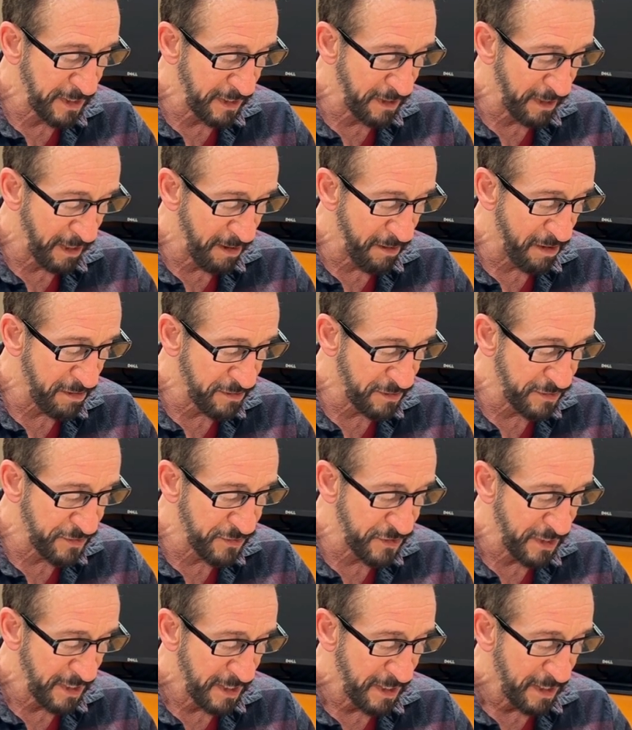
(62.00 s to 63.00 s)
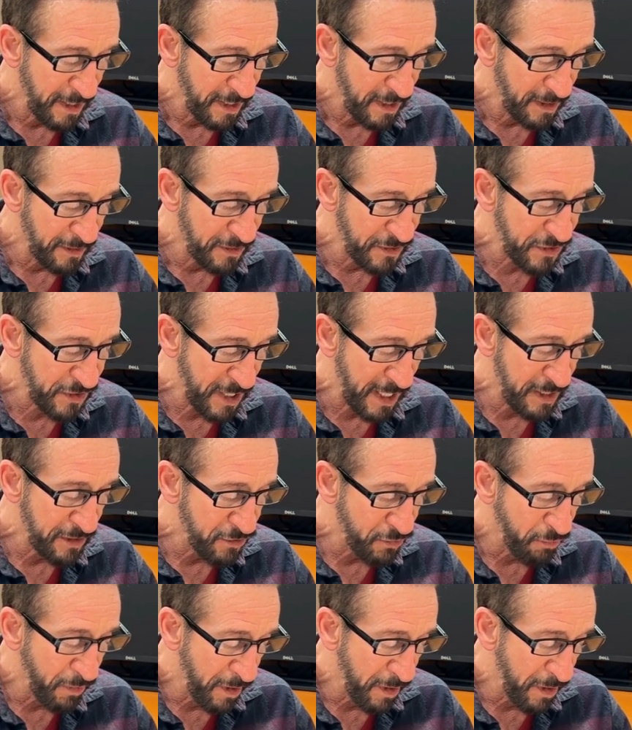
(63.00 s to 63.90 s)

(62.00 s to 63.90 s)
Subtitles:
inheritance in the saints.